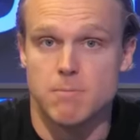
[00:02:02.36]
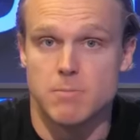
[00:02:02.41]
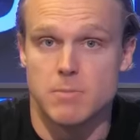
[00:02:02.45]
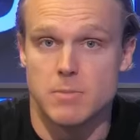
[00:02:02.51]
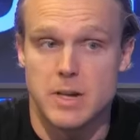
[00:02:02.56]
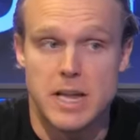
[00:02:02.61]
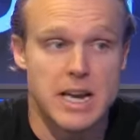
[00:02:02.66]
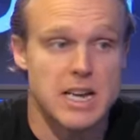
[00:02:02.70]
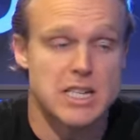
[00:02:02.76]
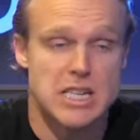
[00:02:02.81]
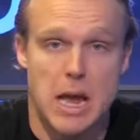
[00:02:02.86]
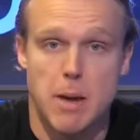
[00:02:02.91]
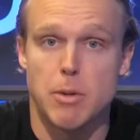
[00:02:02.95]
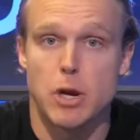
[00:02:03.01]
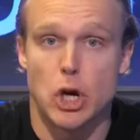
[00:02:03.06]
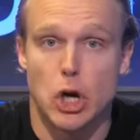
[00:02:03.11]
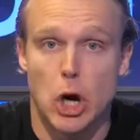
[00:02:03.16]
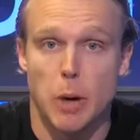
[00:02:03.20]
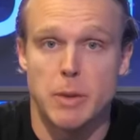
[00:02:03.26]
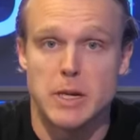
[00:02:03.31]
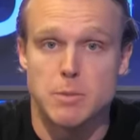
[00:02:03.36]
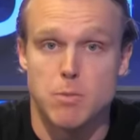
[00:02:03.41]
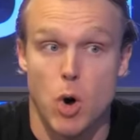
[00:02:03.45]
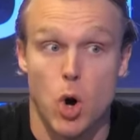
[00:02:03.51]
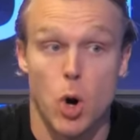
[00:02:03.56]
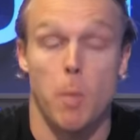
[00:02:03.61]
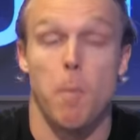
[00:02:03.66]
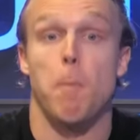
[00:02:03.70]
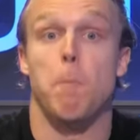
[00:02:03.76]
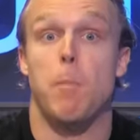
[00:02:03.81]
Nick Saban and Kirby
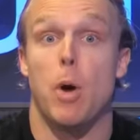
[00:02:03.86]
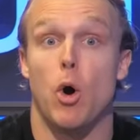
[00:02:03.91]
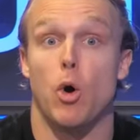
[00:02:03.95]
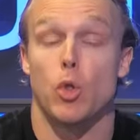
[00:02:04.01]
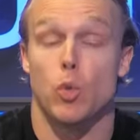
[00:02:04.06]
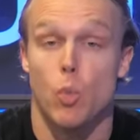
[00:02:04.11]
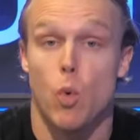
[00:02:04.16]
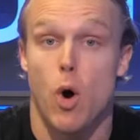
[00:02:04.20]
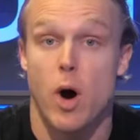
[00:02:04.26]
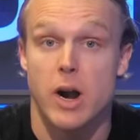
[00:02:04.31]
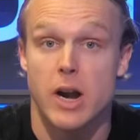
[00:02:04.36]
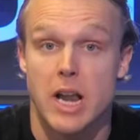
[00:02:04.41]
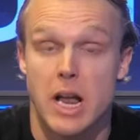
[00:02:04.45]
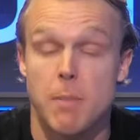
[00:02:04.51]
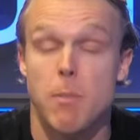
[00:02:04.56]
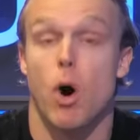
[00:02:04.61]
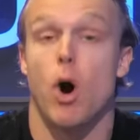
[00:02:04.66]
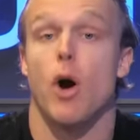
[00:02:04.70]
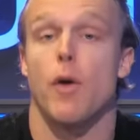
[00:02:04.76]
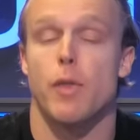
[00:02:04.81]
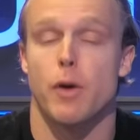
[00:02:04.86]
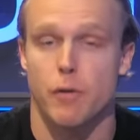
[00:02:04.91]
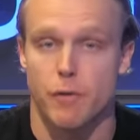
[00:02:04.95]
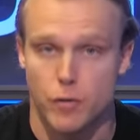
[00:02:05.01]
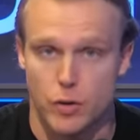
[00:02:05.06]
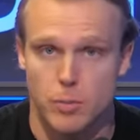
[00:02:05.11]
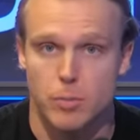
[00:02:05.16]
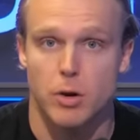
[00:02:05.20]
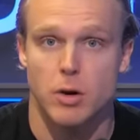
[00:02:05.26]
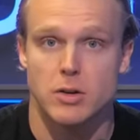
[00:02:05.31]
Smart both wanted him on their
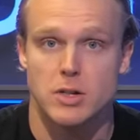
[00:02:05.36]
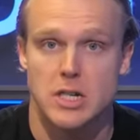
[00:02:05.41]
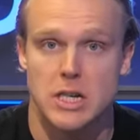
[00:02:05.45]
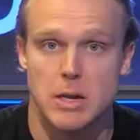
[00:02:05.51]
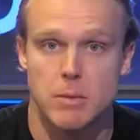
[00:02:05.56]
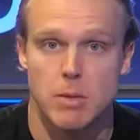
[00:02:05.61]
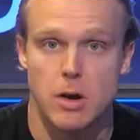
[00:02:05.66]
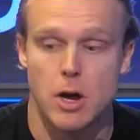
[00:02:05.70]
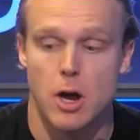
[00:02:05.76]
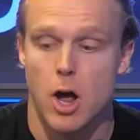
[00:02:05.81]
football team.